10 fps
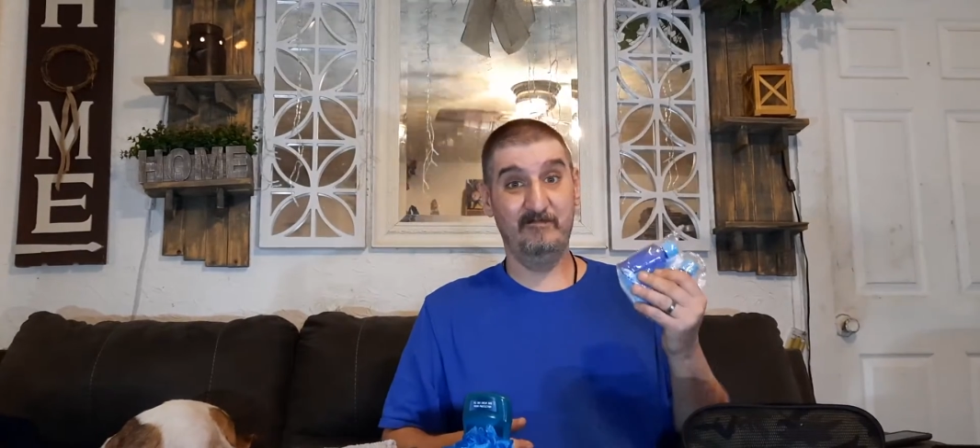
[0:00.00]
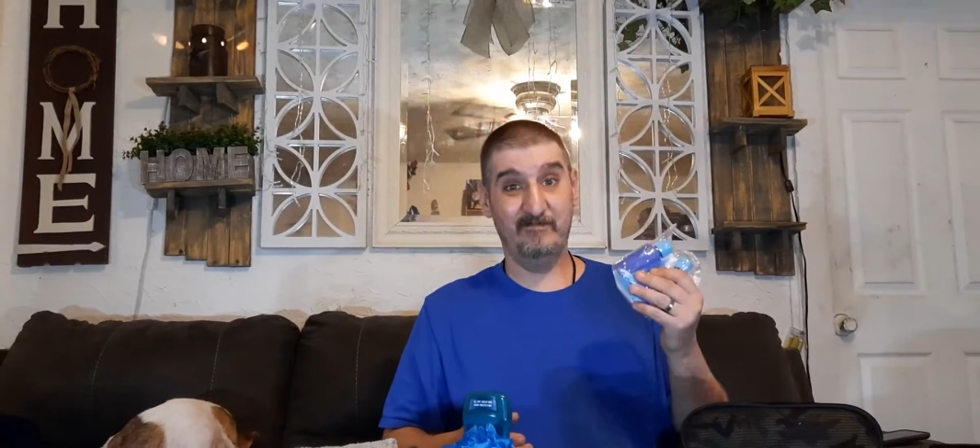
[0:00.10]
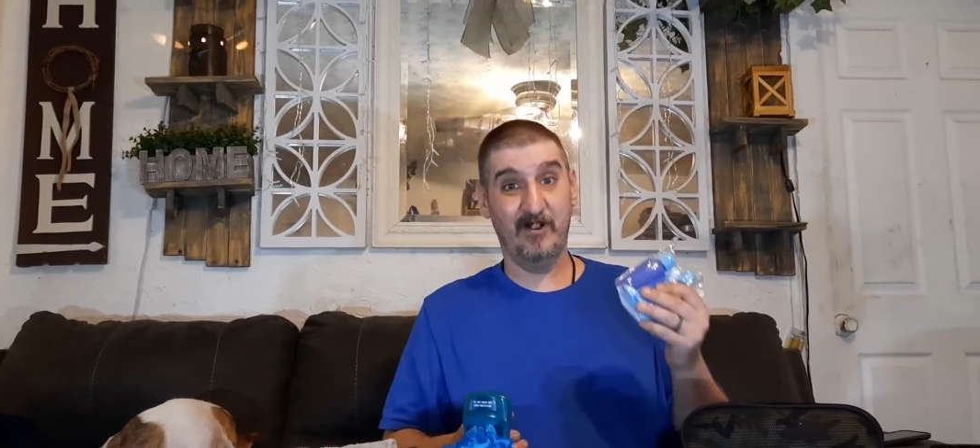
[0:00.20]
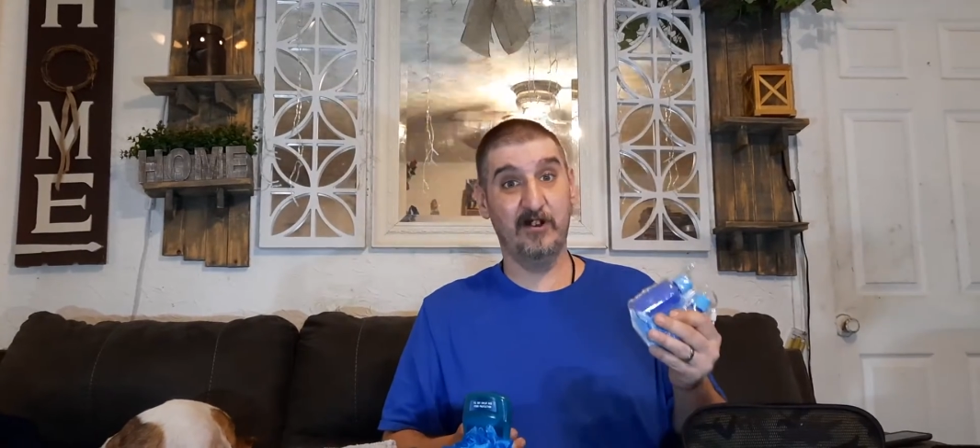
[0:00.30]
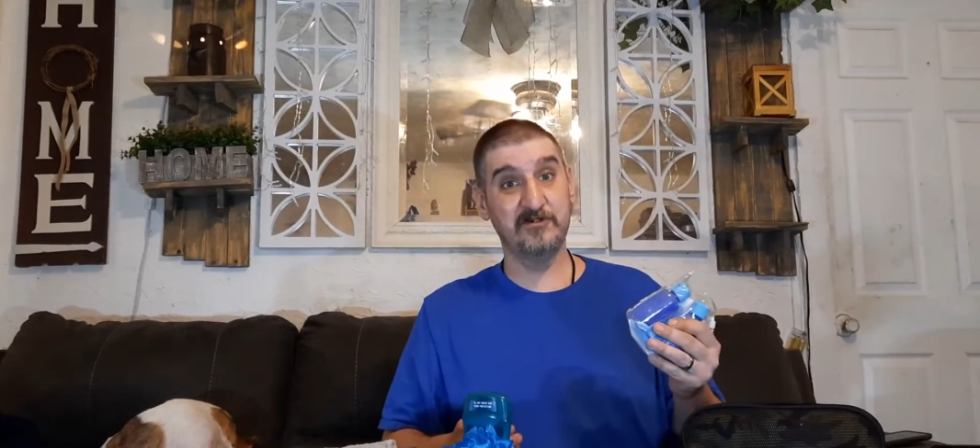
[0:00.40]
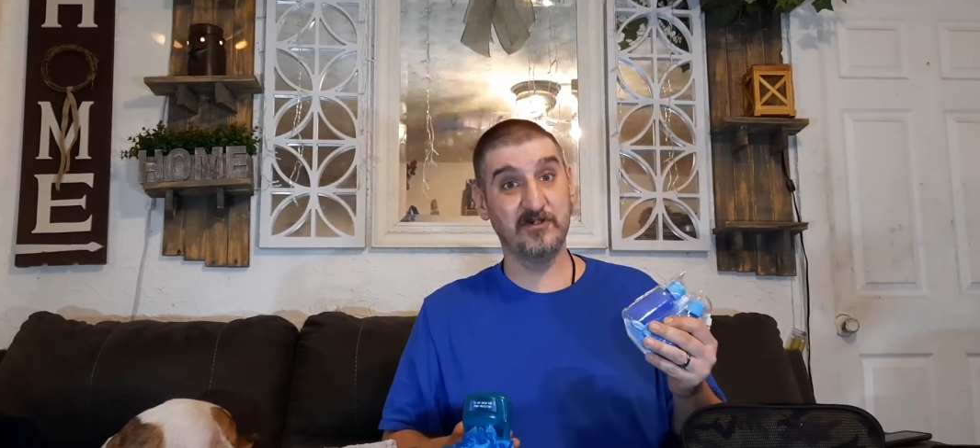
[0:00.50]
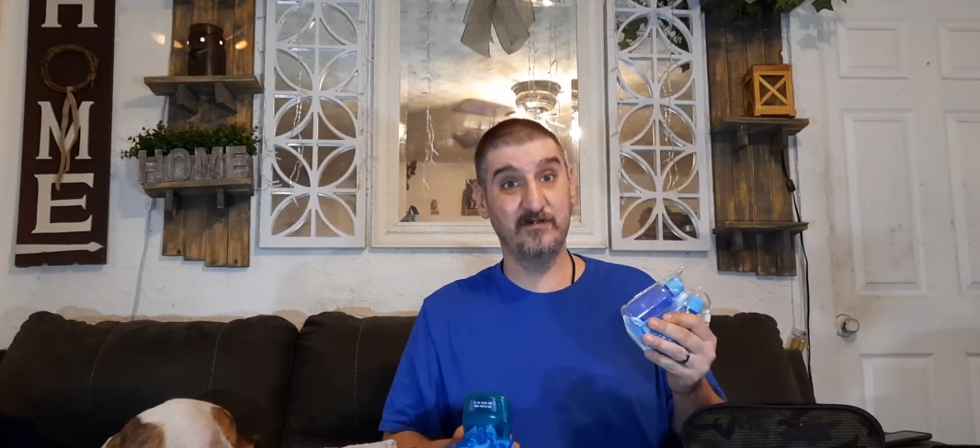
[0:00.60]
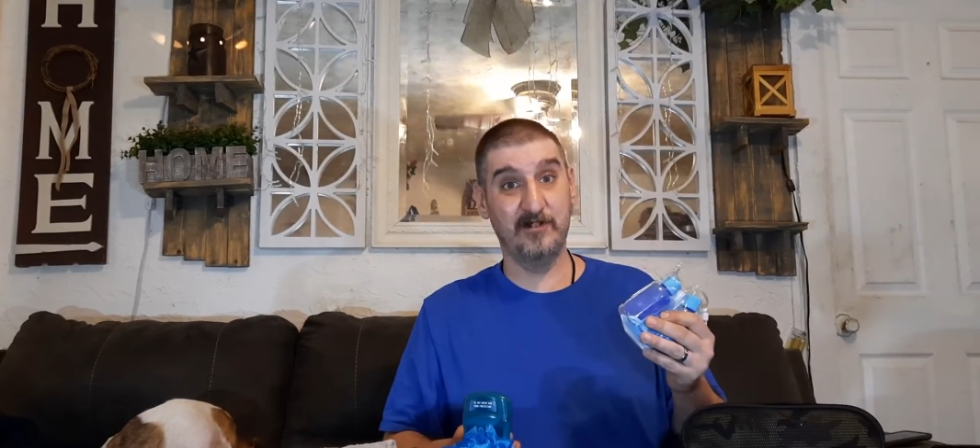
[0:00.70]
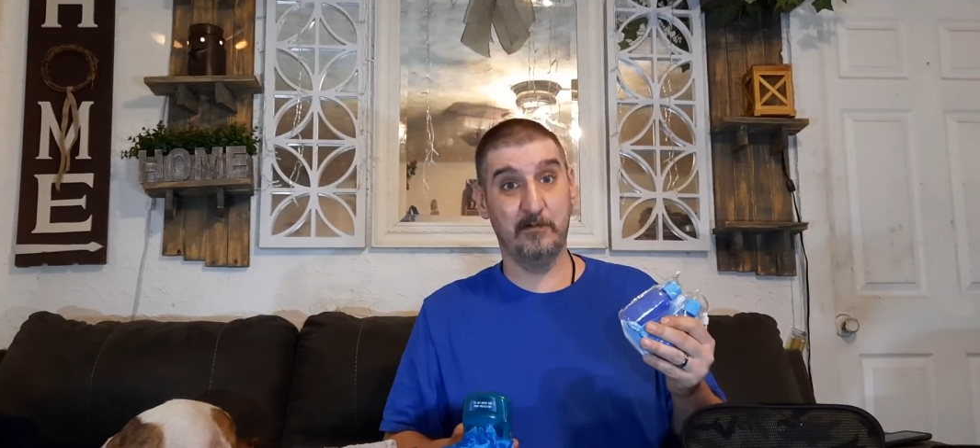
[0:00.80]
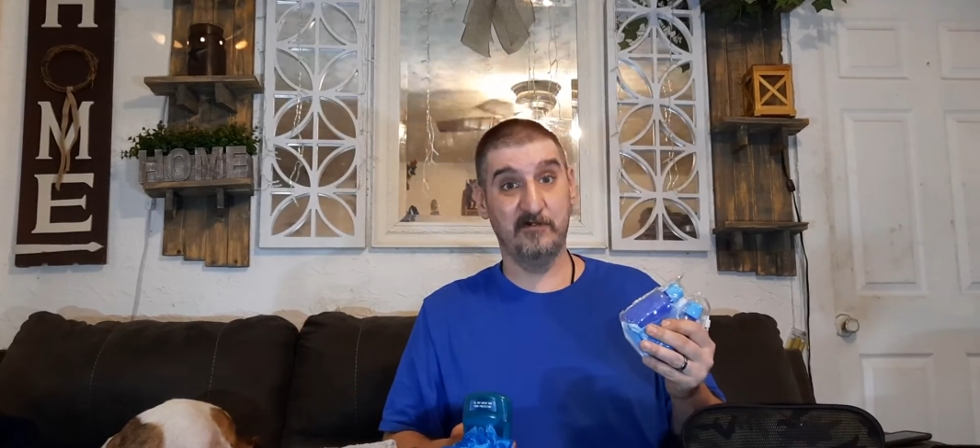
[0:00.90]
also
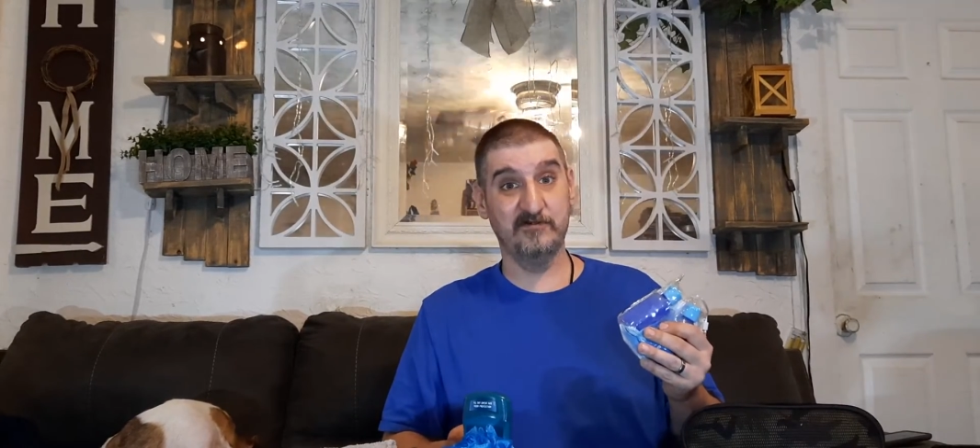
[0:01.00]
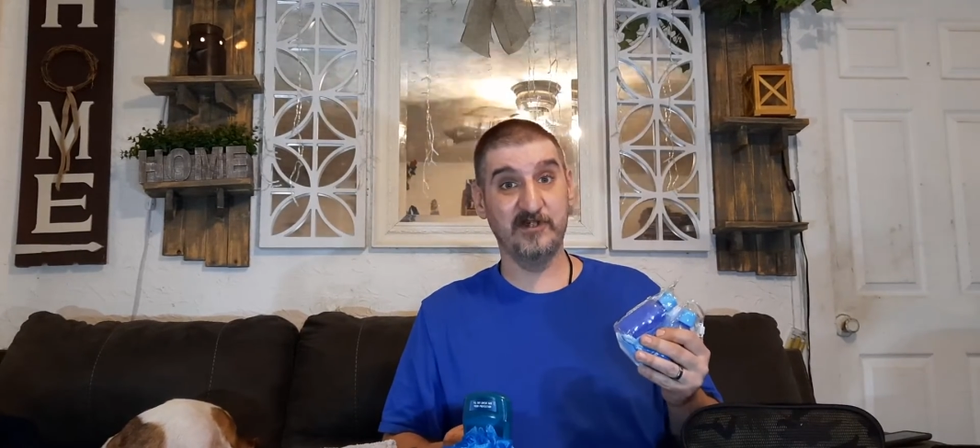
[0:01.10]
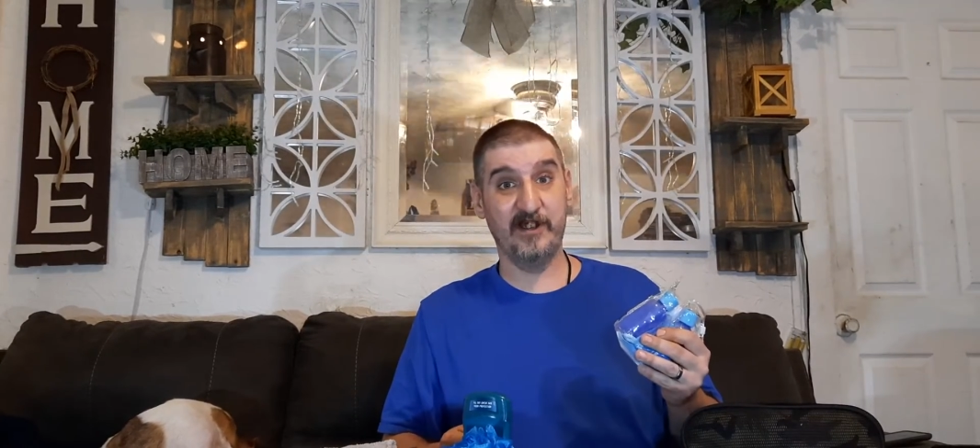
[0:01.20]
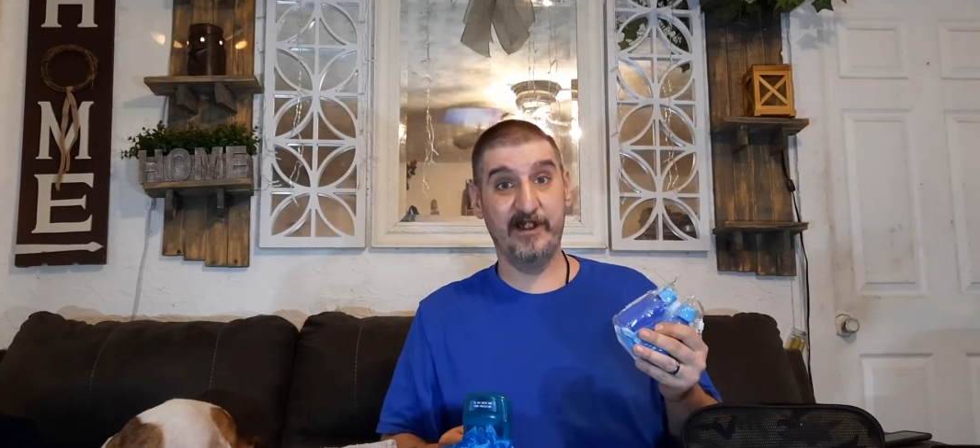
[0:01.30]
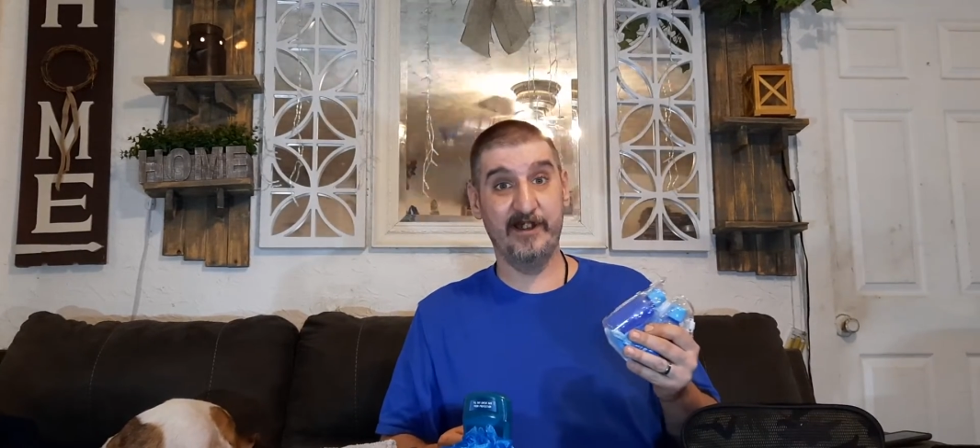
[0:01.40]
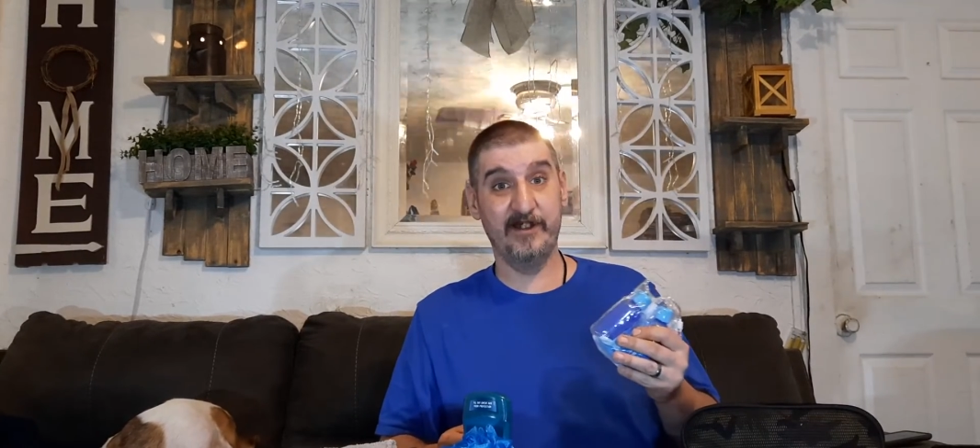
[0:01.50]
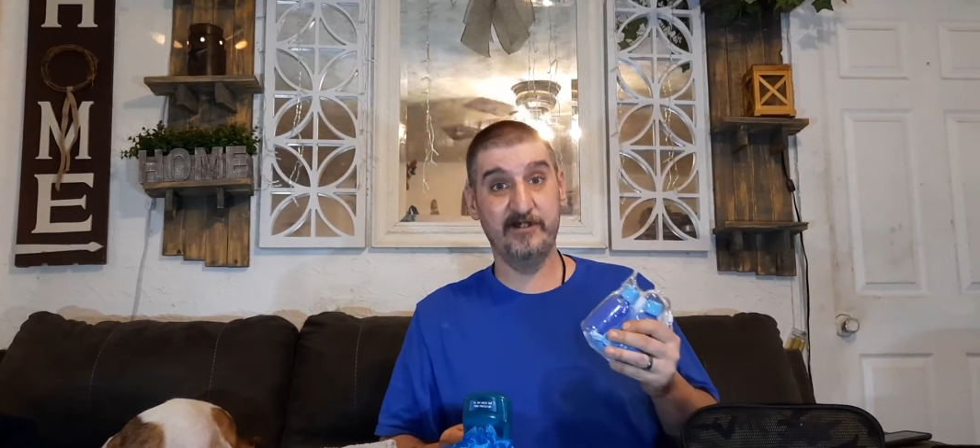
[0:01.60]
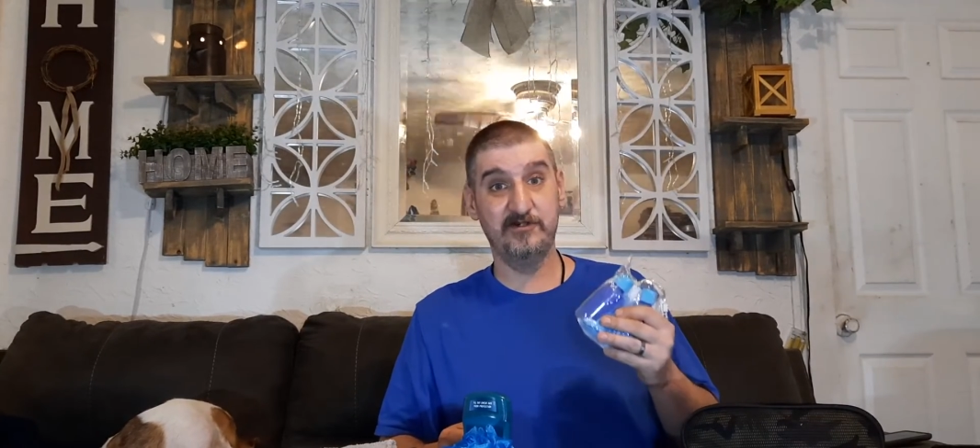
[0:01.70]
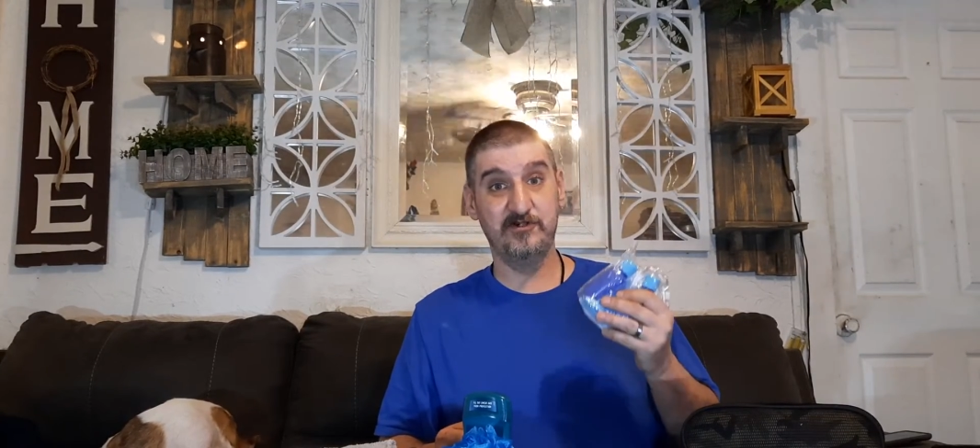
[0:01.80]
doubles as